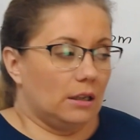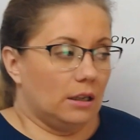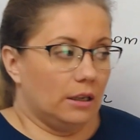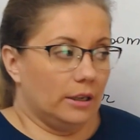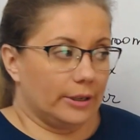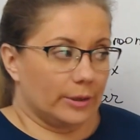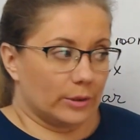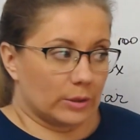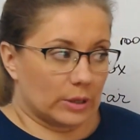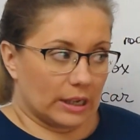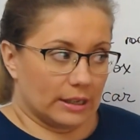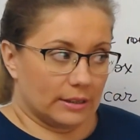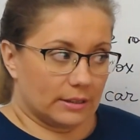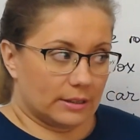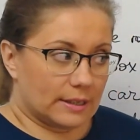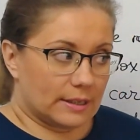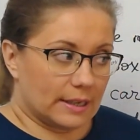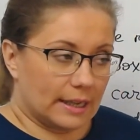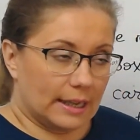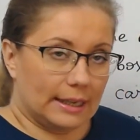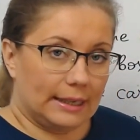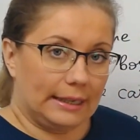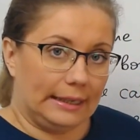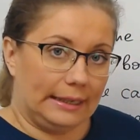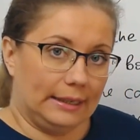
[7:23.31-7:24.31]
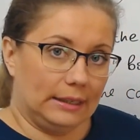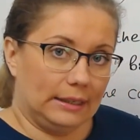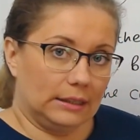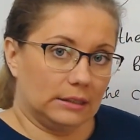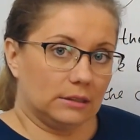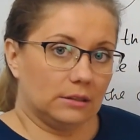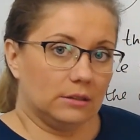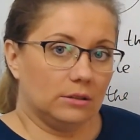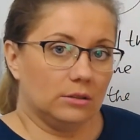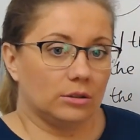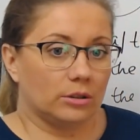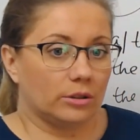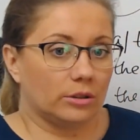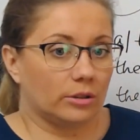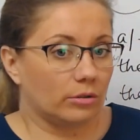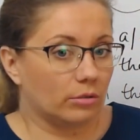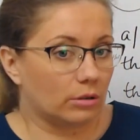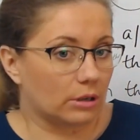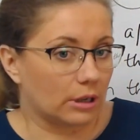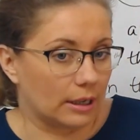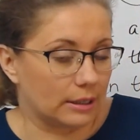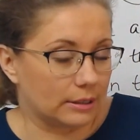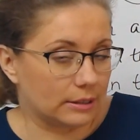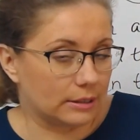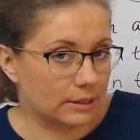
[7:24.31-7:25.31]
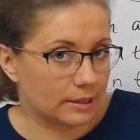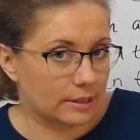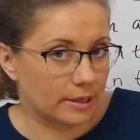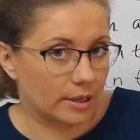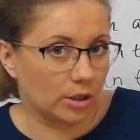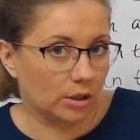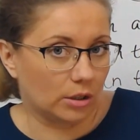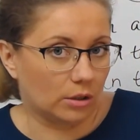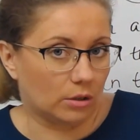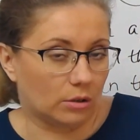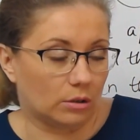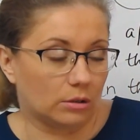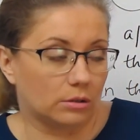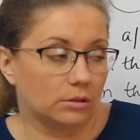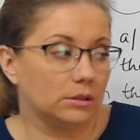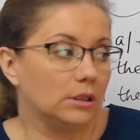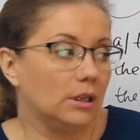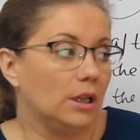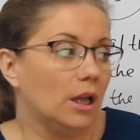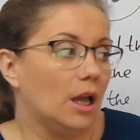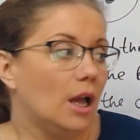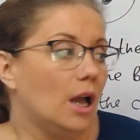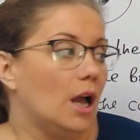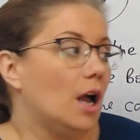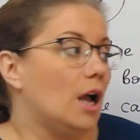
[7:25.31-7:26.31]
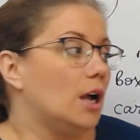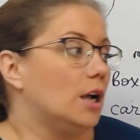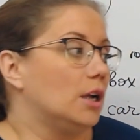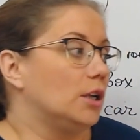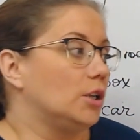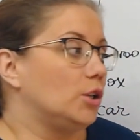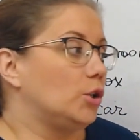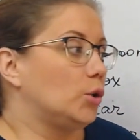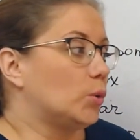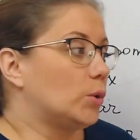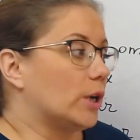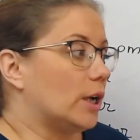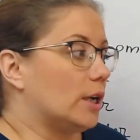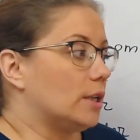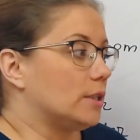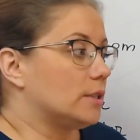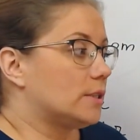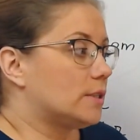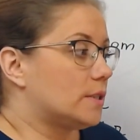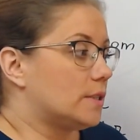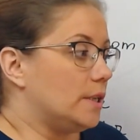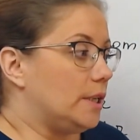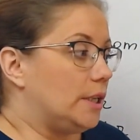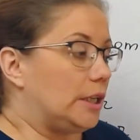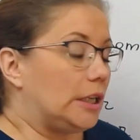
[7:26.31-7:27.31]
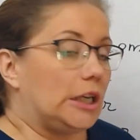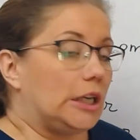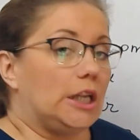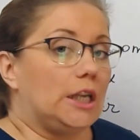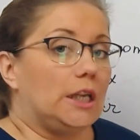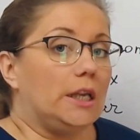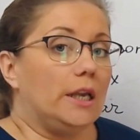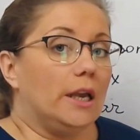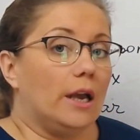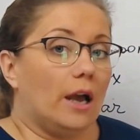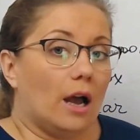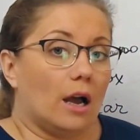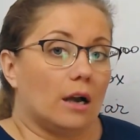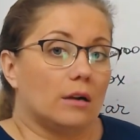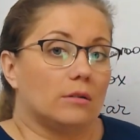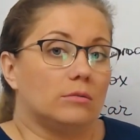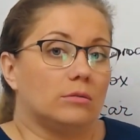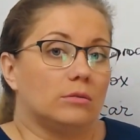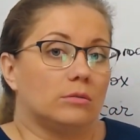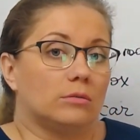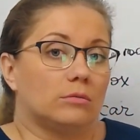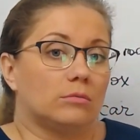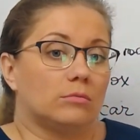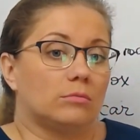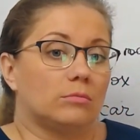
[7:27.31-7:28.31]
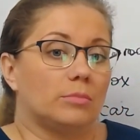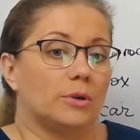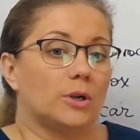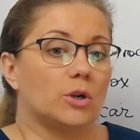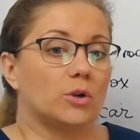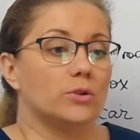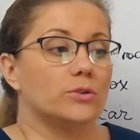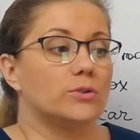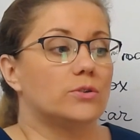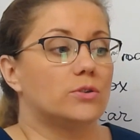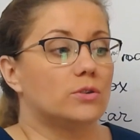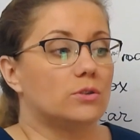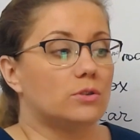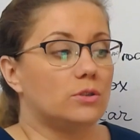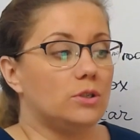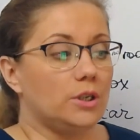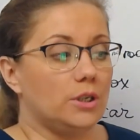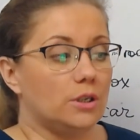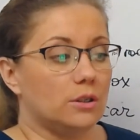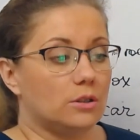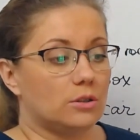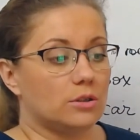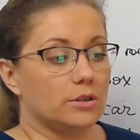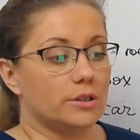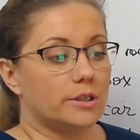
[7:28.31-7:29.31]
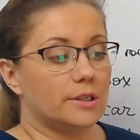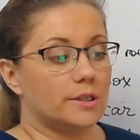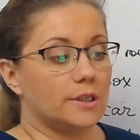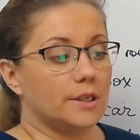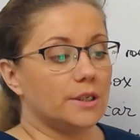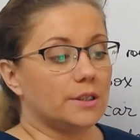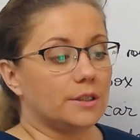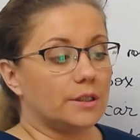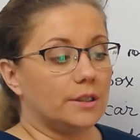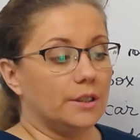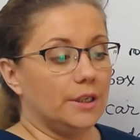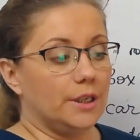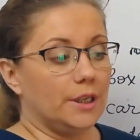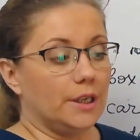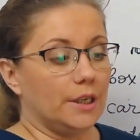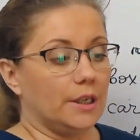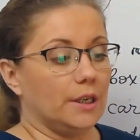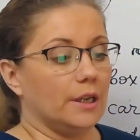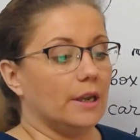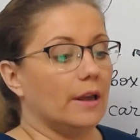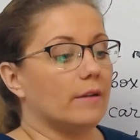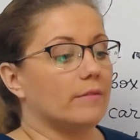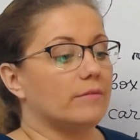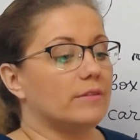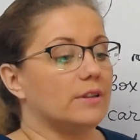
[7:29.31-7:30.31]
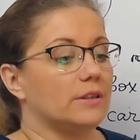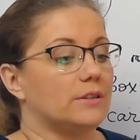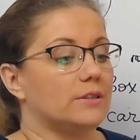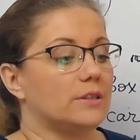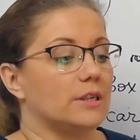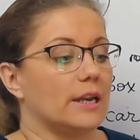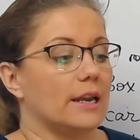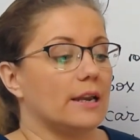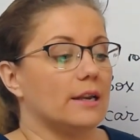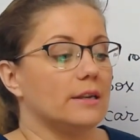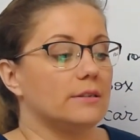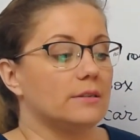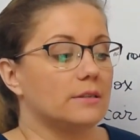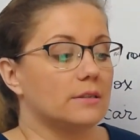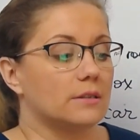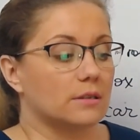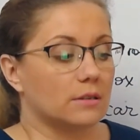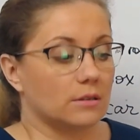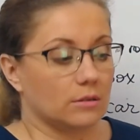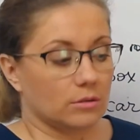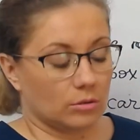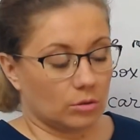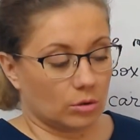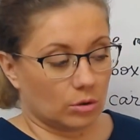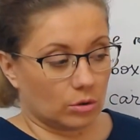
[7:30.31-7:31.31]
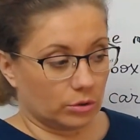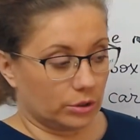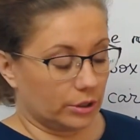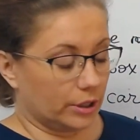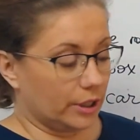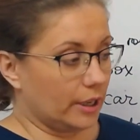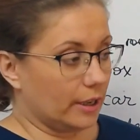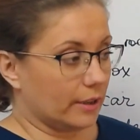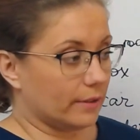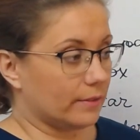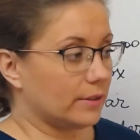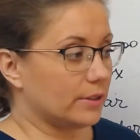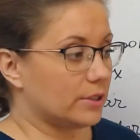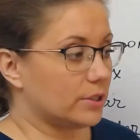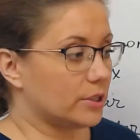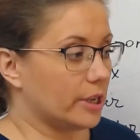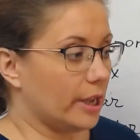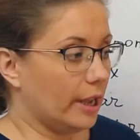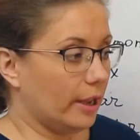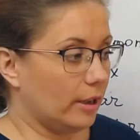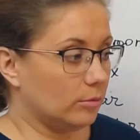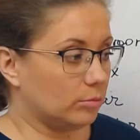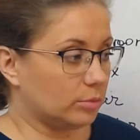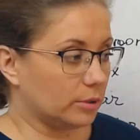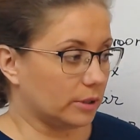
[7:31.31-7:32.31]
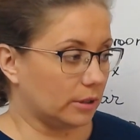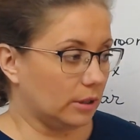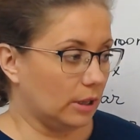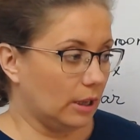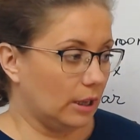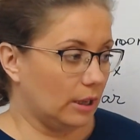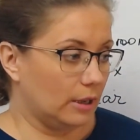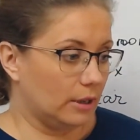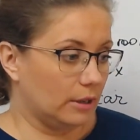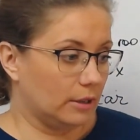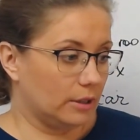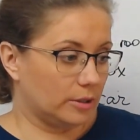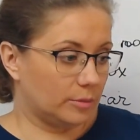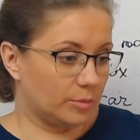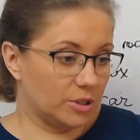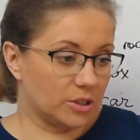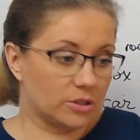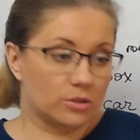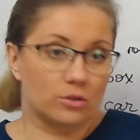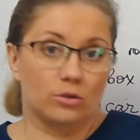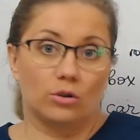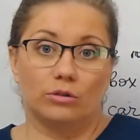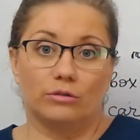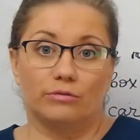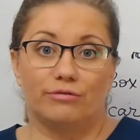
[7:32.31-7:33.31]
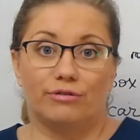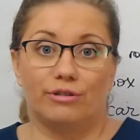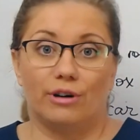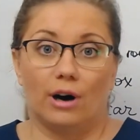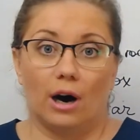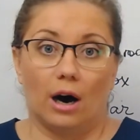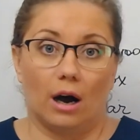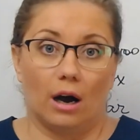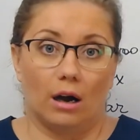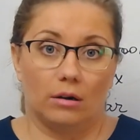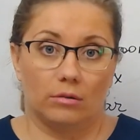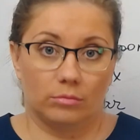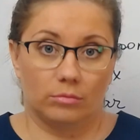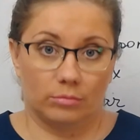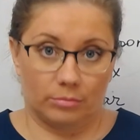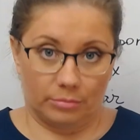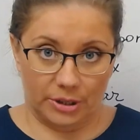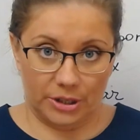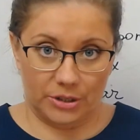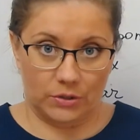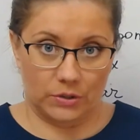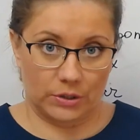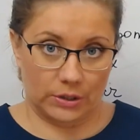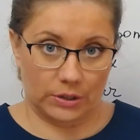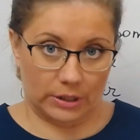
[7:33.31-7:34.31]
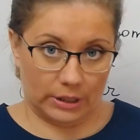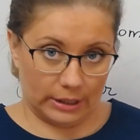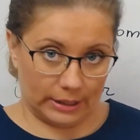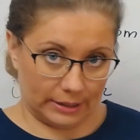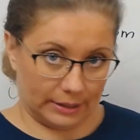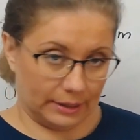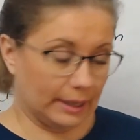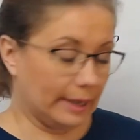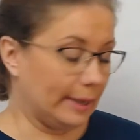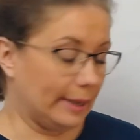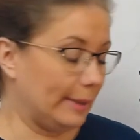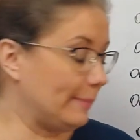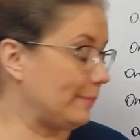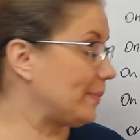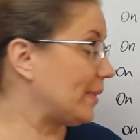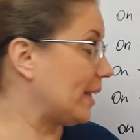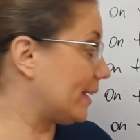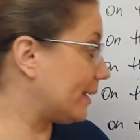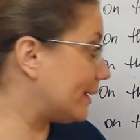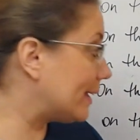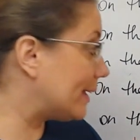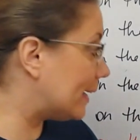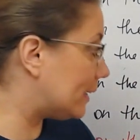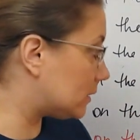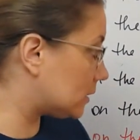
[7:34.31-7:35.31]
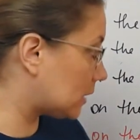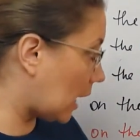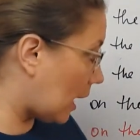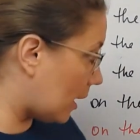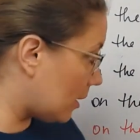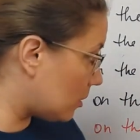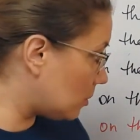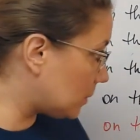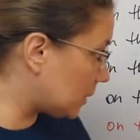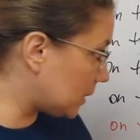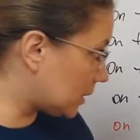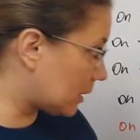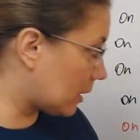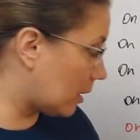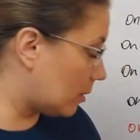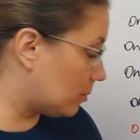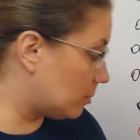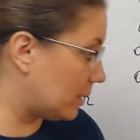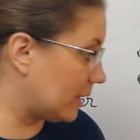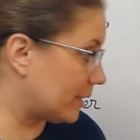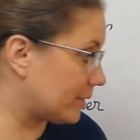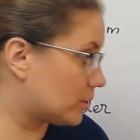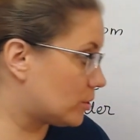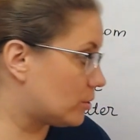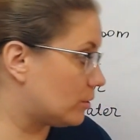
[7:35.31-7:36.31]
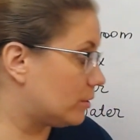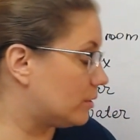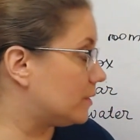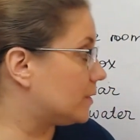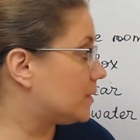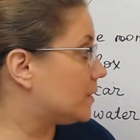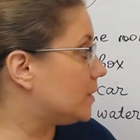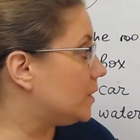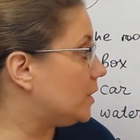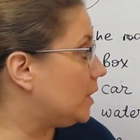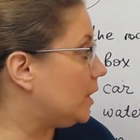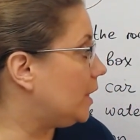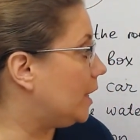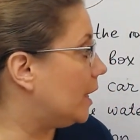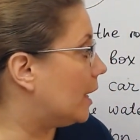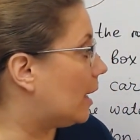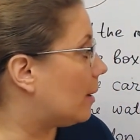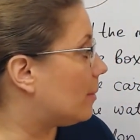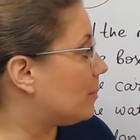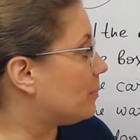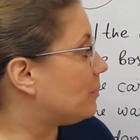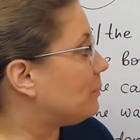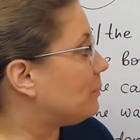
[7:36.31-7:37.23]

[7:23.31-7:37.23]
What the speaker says: You can't say in, you can't say on, you can't say near, because to sit near the desk or near the table means not far, basically, yeah? Again, I will come back to this near.